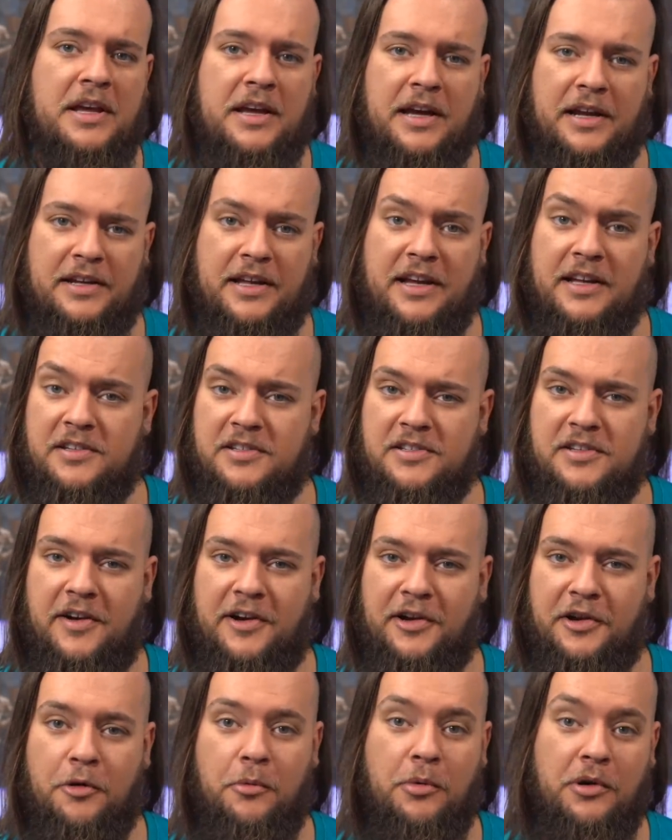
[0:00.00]
And yes,
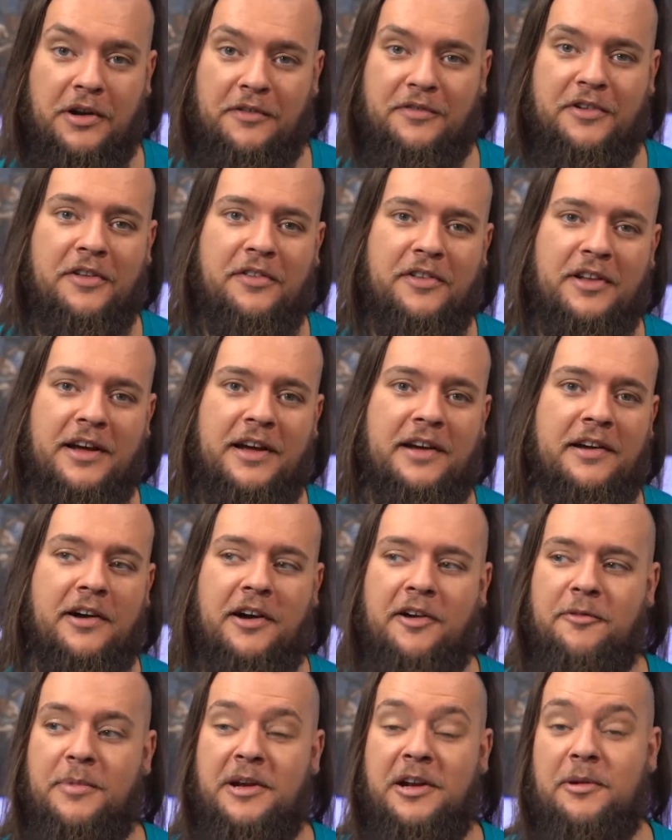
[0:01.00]
I know what I've done there,
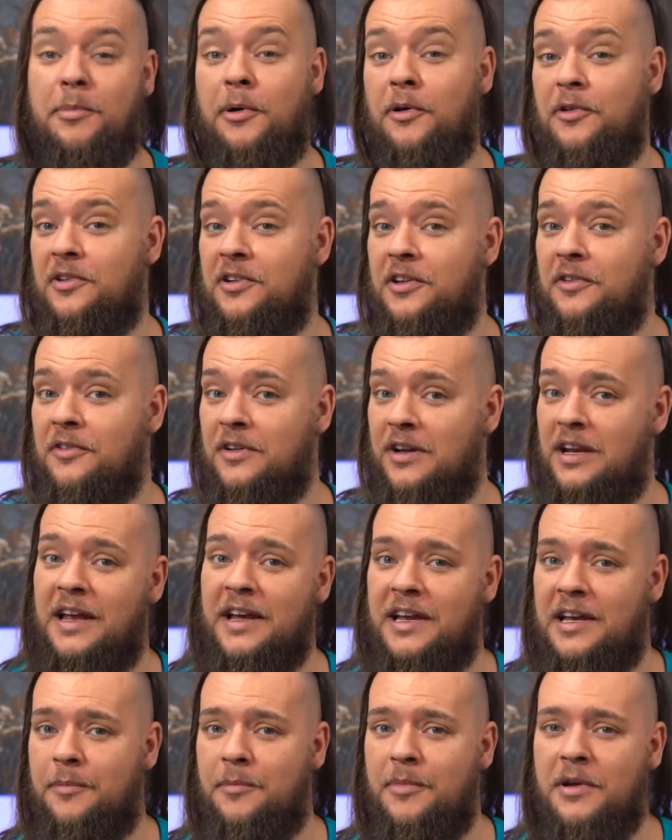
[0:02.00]
I've made a positive
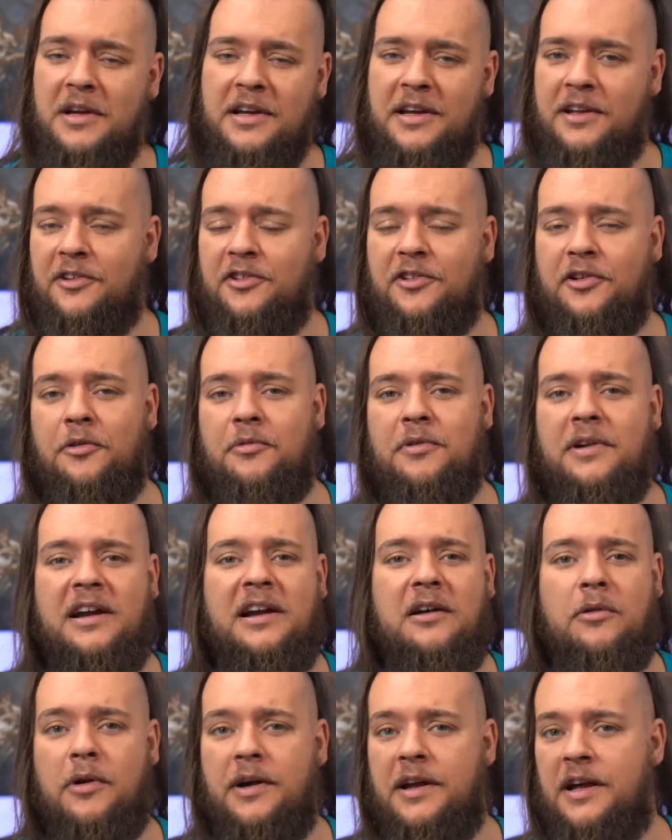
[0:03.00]
claim, and so
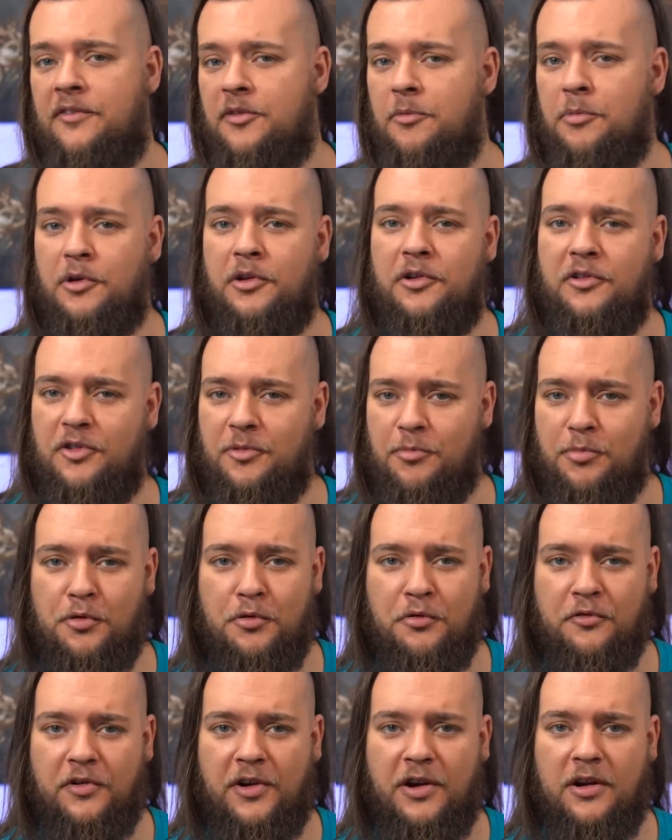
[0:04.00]
now I have a burden to
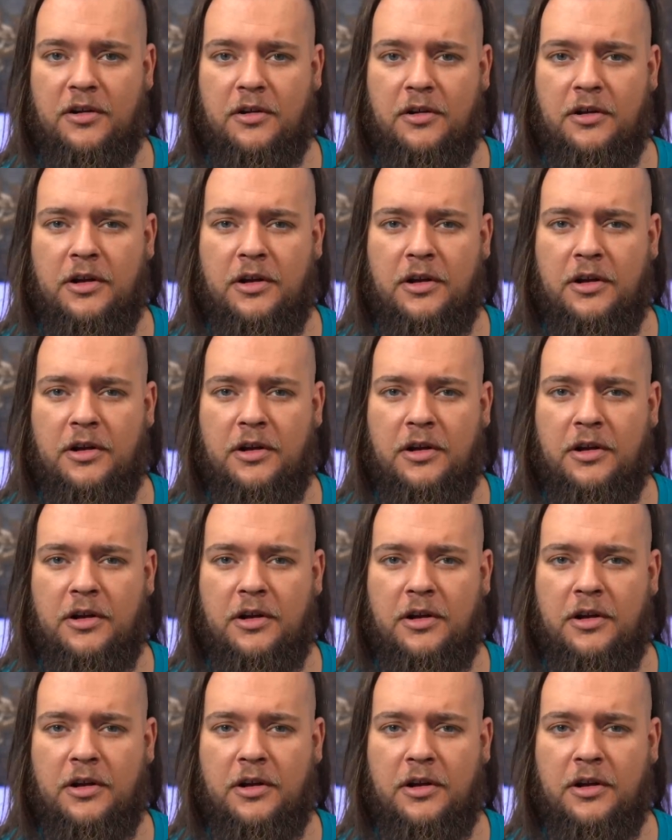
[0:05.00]
prove it.